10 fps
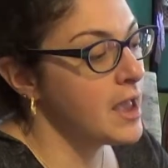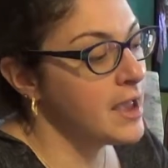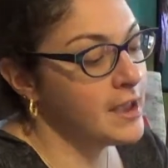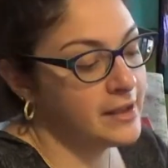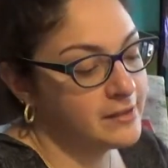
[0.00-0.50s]

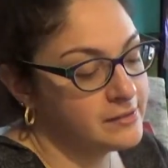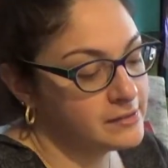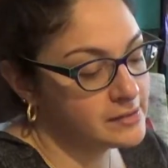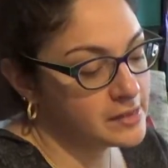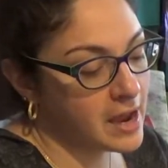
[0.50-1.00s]

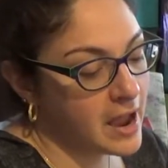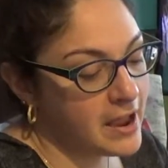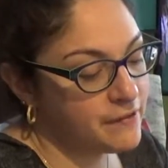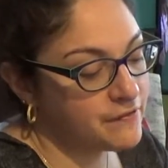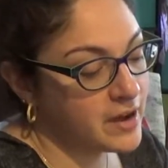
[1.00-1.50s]
And
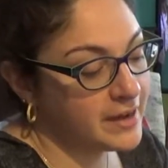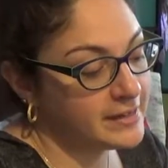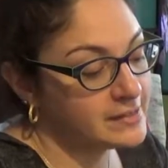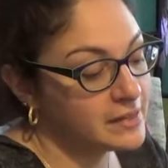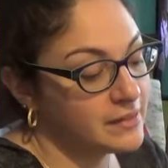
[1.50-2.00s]
I
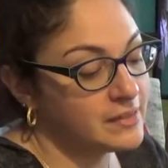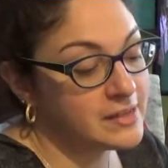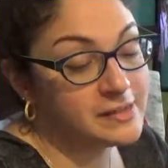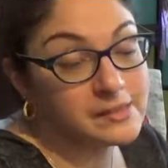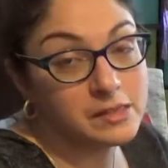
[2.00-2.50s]
find
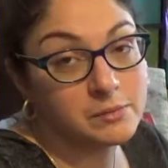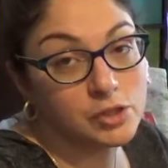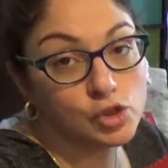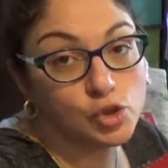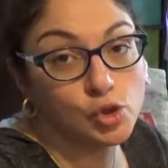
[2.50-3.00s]
these to
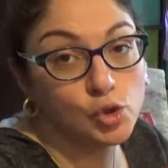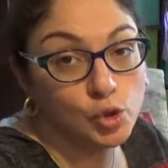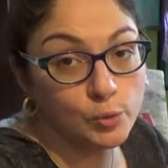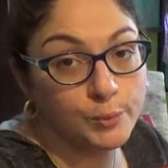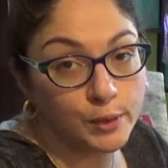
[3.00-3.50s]
be
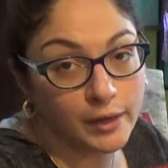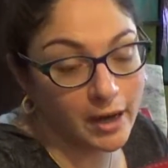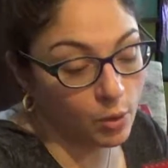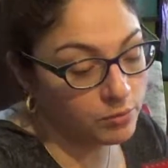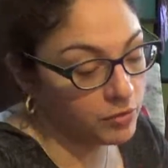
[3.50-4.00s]
super
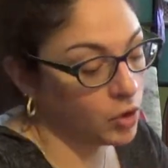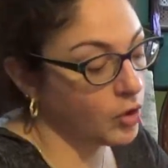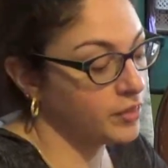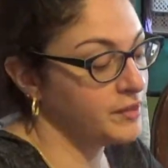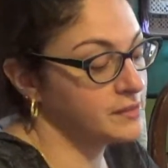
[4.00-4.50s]

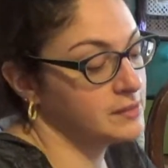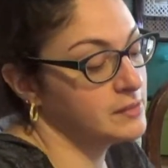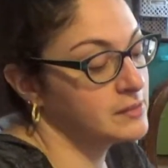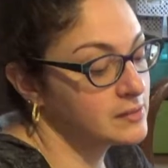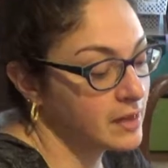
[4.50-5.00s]
helpful. This
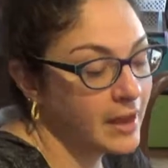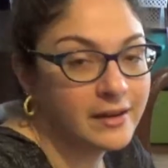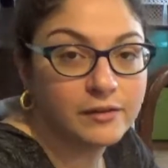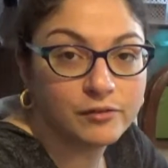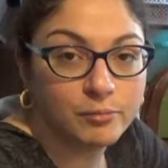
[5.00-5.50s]
is
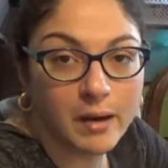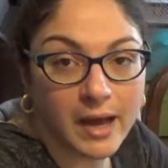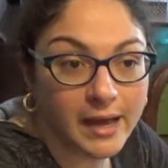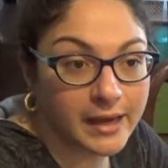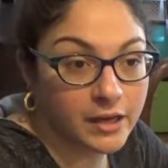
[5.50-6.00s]
kind of
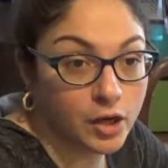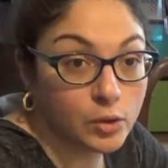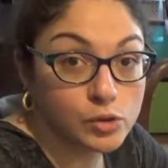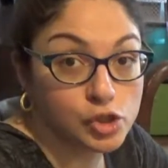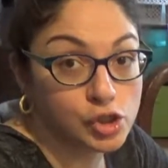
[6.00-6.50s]
my
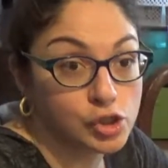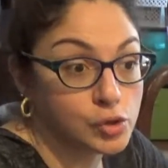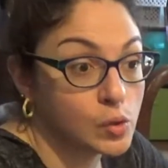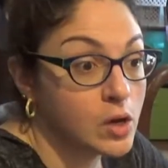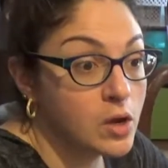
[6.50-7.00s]

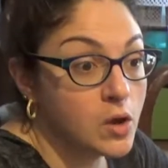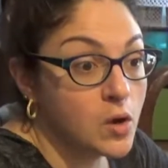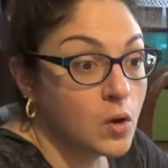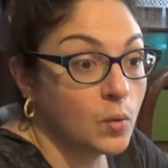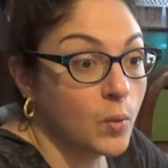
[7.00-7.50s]
go-to
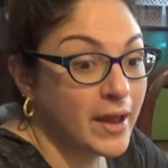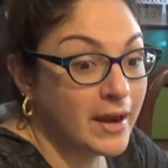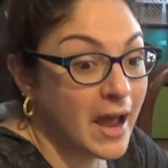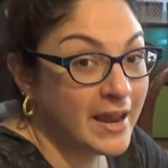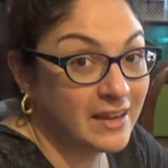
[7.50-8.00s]

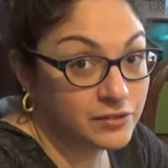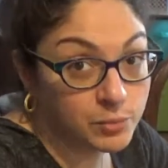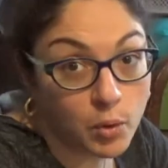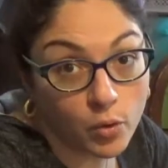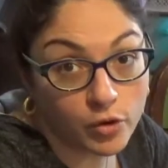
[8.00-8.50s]
when I have to
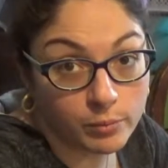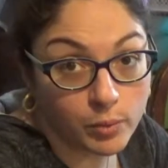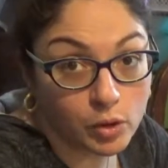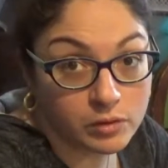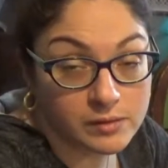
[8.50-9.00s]
pull their
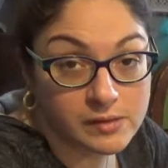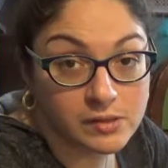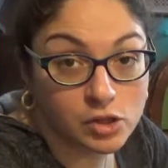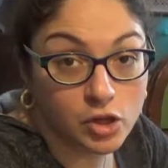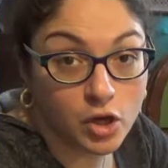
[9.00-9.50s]

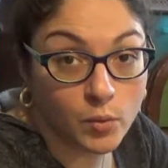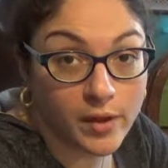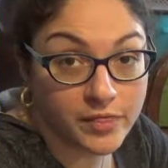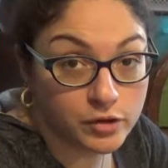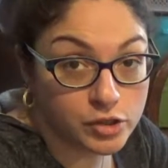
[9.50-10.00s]
books to know
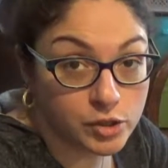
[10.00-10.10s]
what they're